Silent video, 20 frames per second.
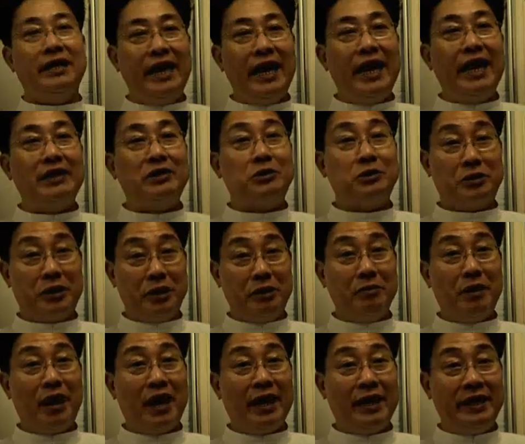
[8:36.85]
there to
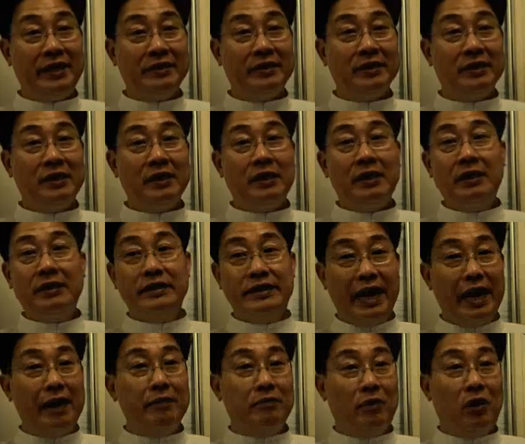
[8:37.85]
remind
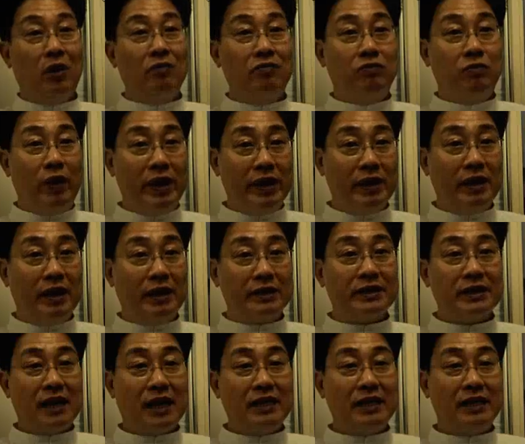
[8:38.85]
them of what
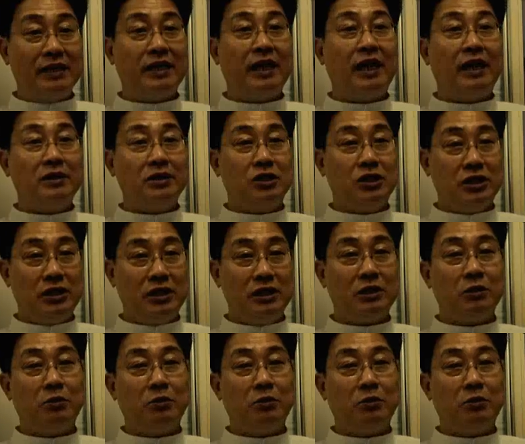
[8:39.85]
Lasallian culture is.